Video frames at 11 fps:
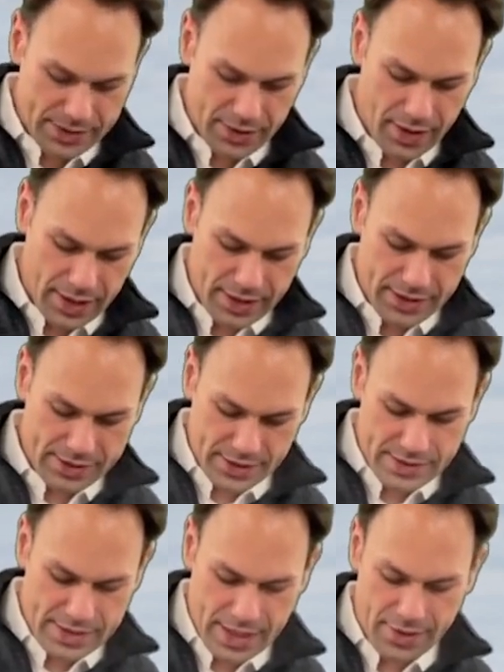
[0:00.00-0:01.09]
our onions are
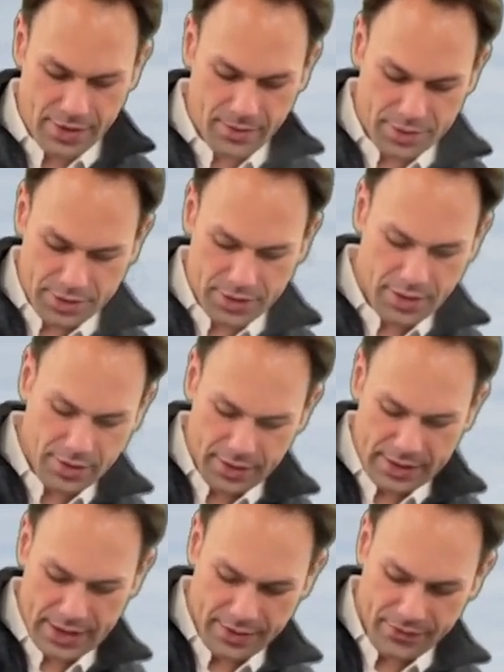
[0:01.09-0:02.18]
tender, which should only
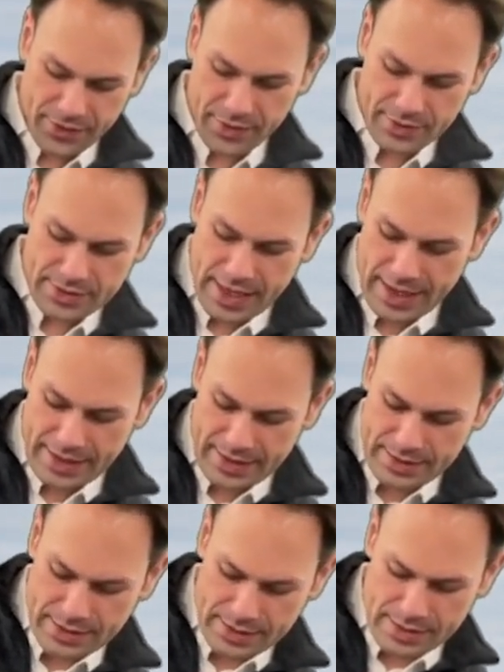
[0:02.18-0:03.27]
take a few
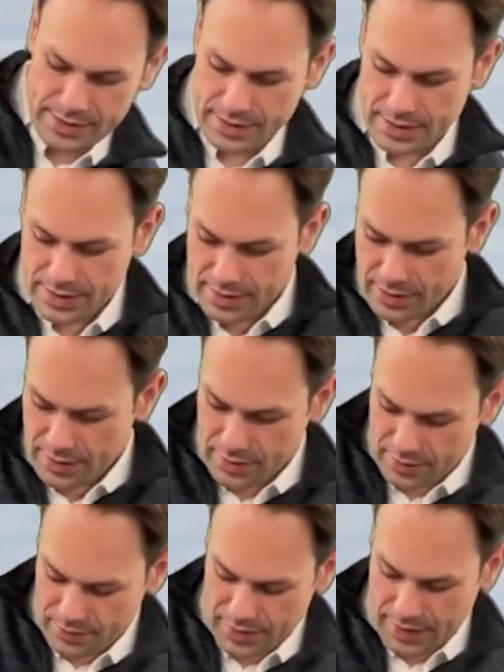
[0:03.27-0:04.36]
seconds,
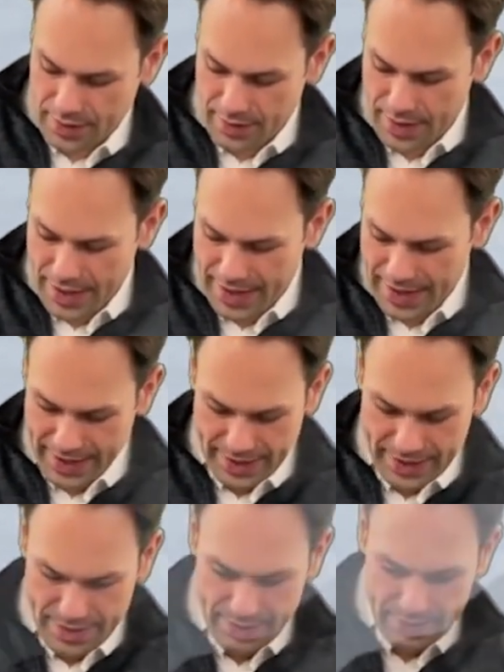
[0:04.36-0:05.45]
we go ahead